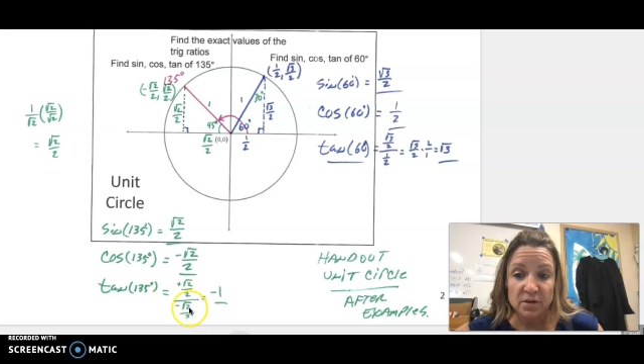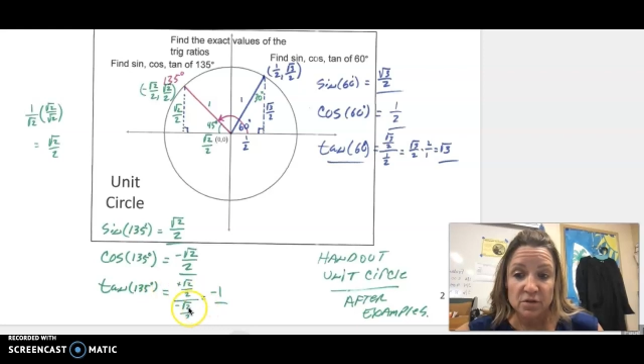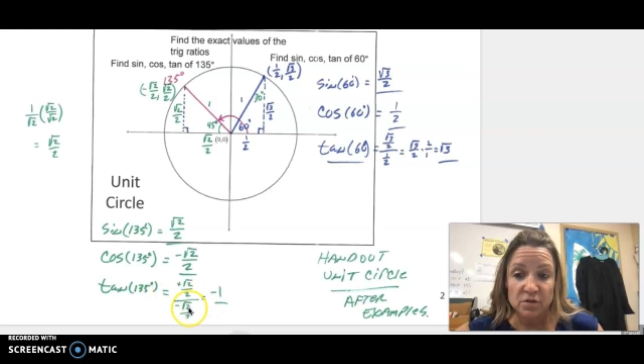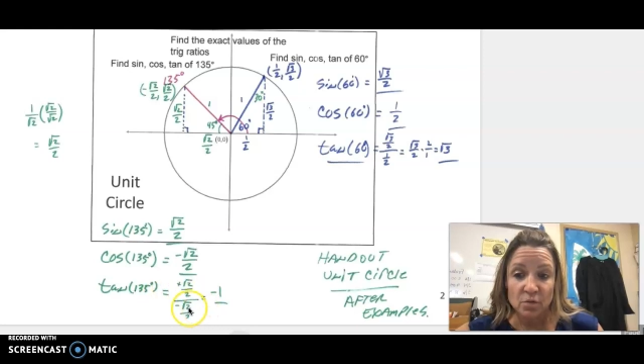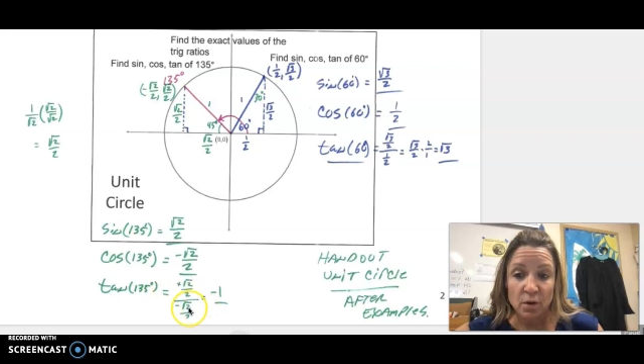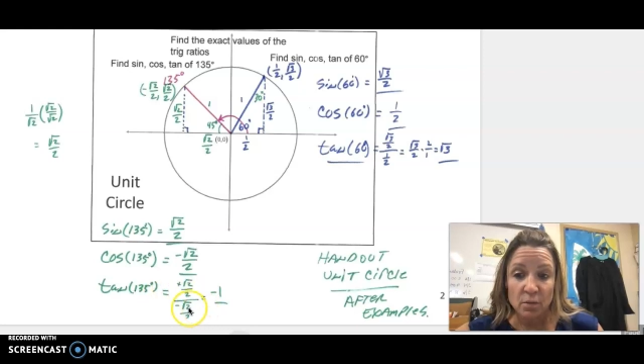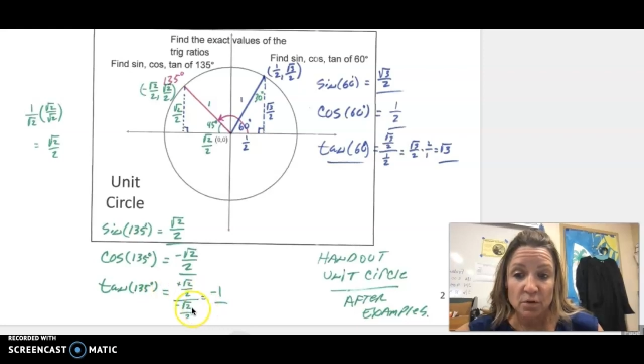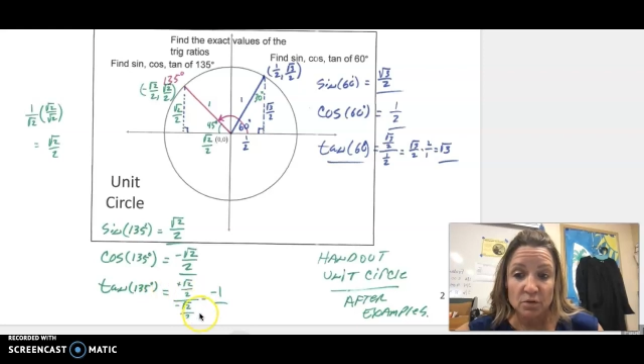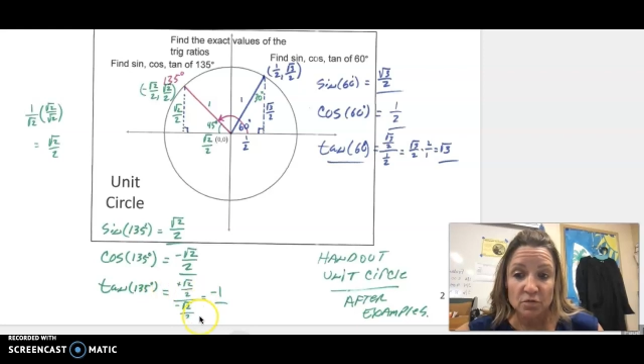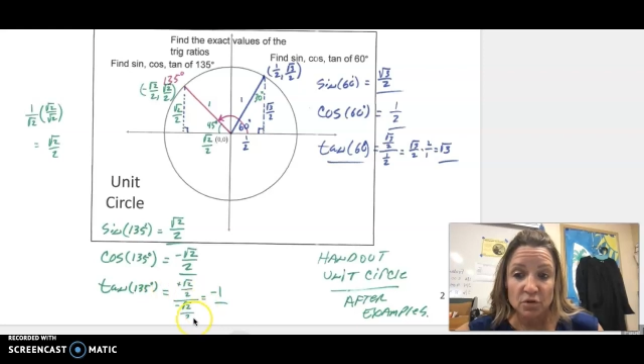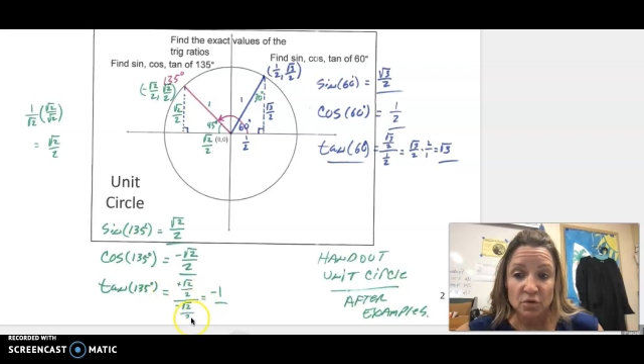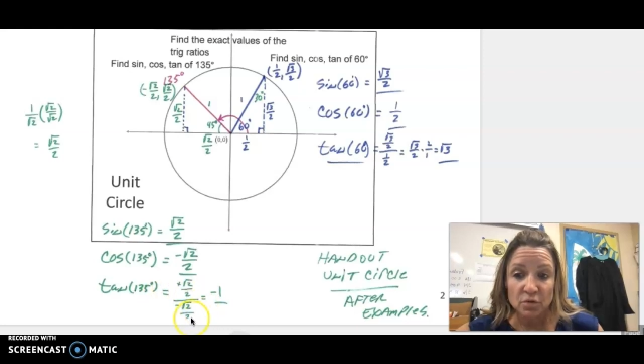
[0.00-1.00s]
square root
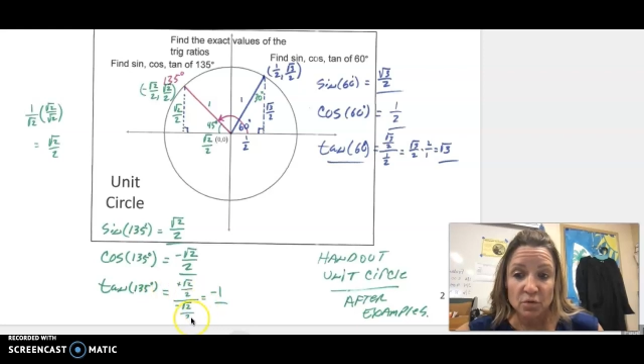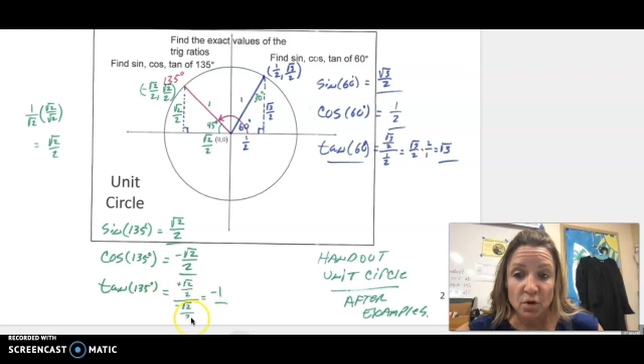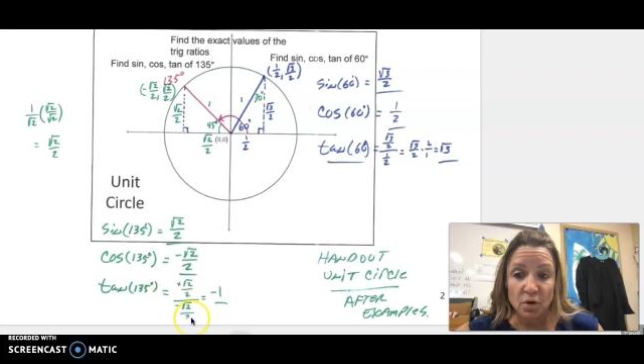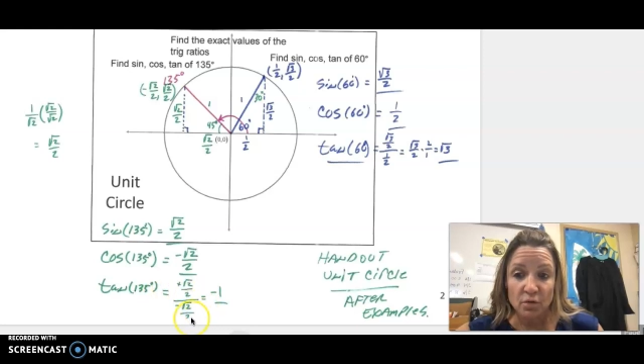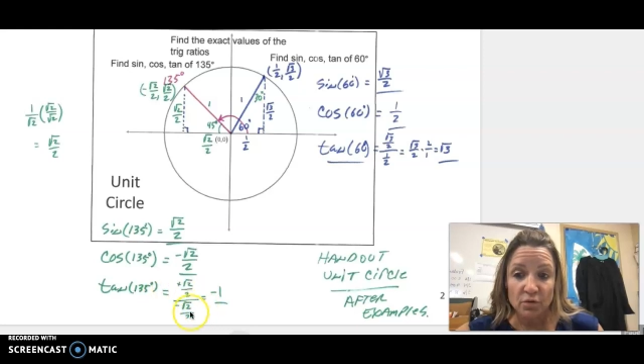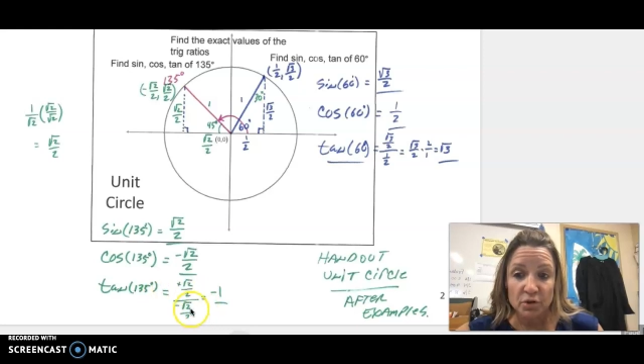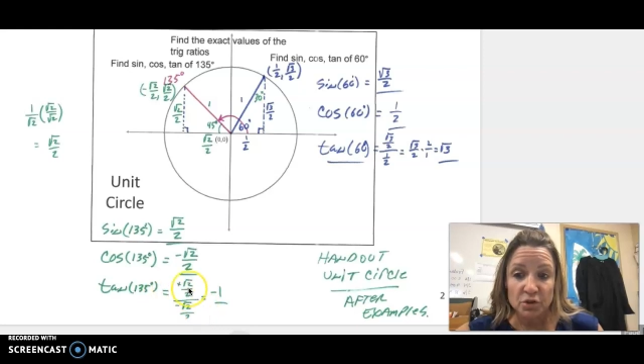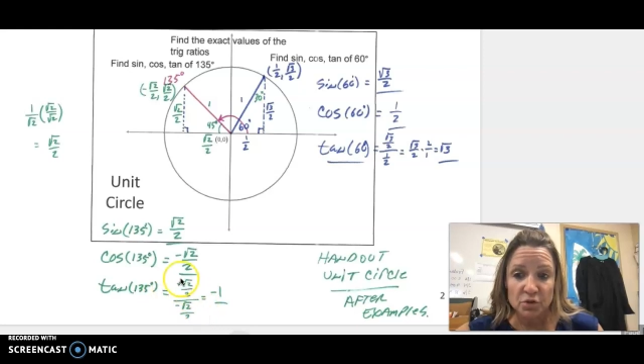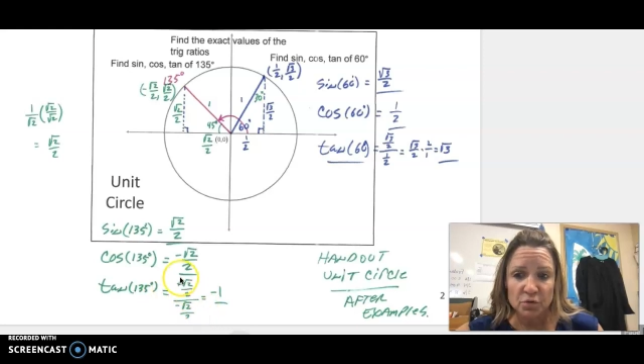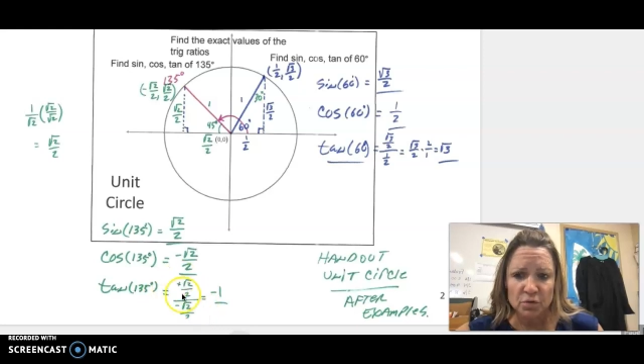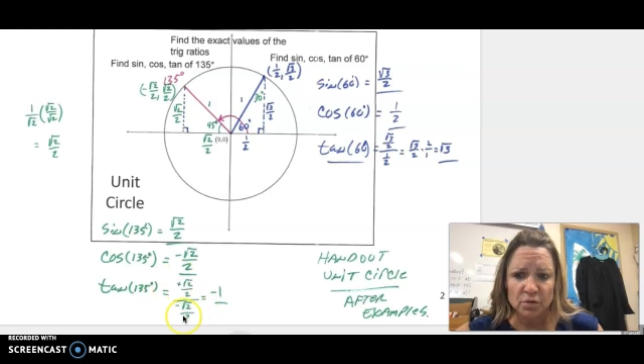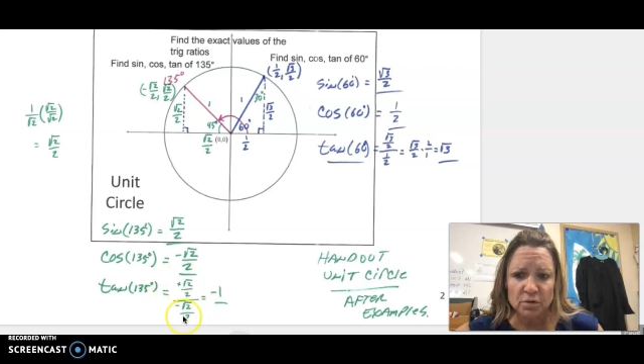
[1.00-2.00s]
of 2 over
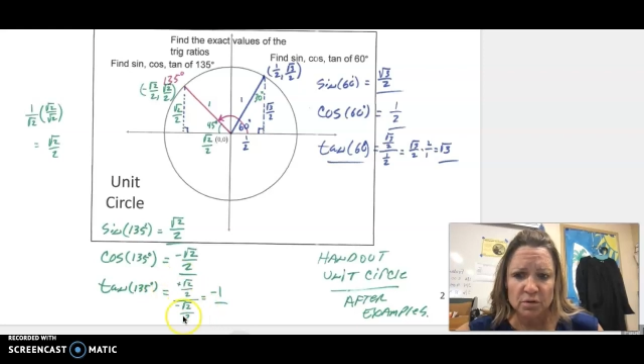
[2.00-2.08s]
2.